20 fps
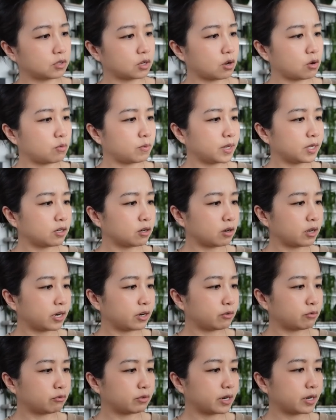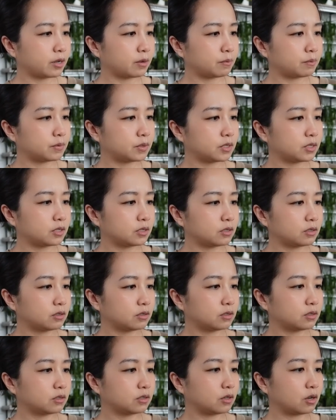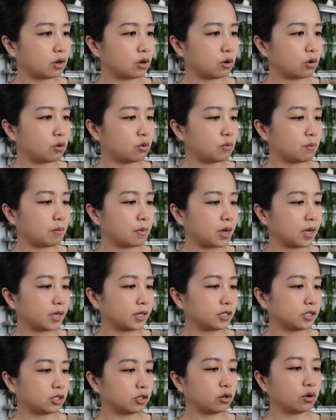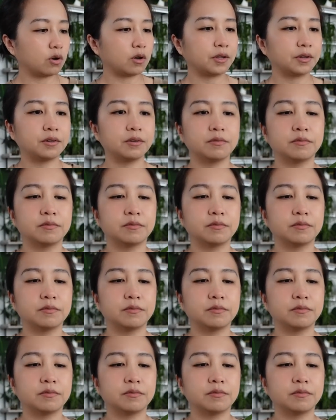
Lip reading: oh my god, it ripped. Oh my god.